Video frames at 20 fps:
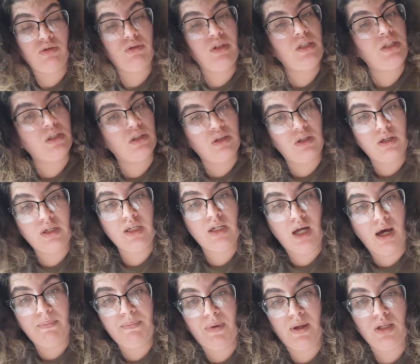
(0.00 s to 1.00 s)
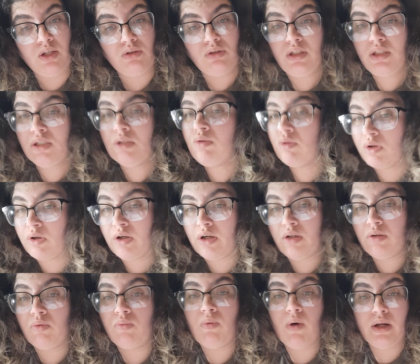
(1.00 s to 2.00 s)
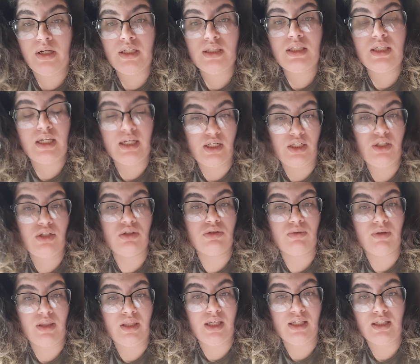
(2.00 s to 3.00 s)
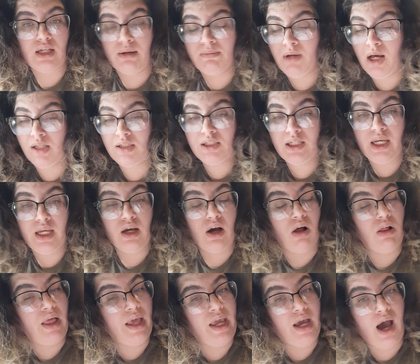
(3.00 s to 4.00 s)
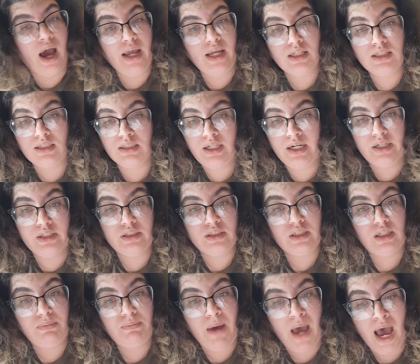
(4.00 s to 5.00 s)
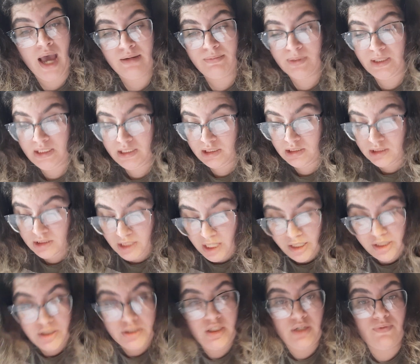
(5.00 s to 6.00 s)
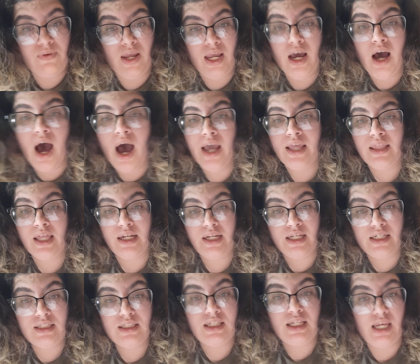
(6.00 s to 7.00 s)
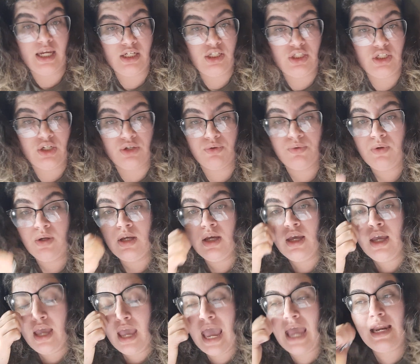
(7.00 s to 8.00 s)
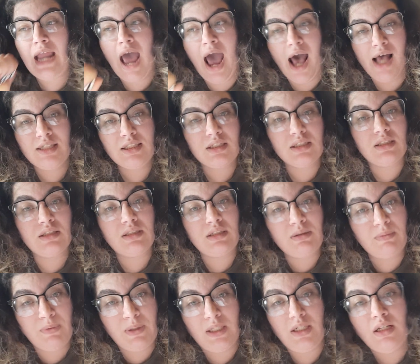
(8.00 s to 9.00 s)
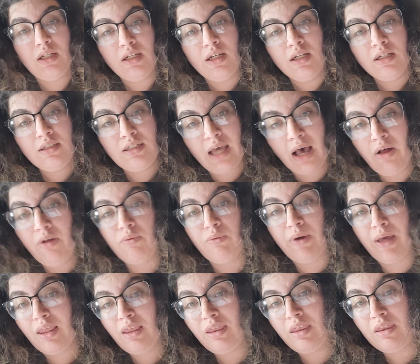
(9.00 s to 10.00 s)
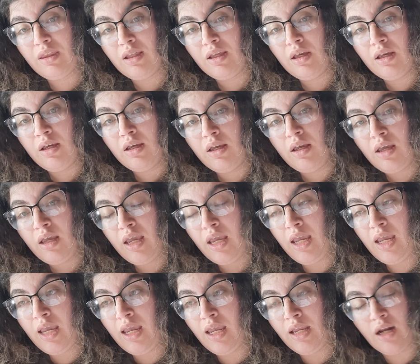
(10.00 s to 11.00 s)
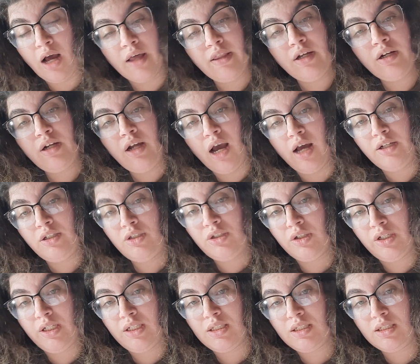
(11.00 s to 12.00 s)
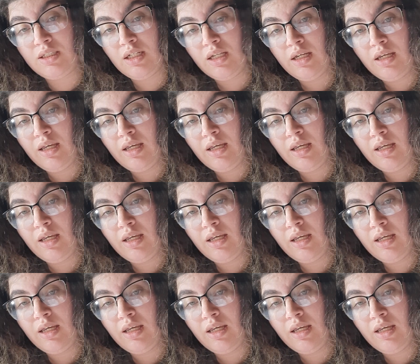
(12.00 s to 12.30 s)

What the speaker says: need to look it up, and you need to learn what is the issues with this. I'm not saying all AI is inherently bad, but it is generative AI that is the issue and has to be dealt with. In other countries,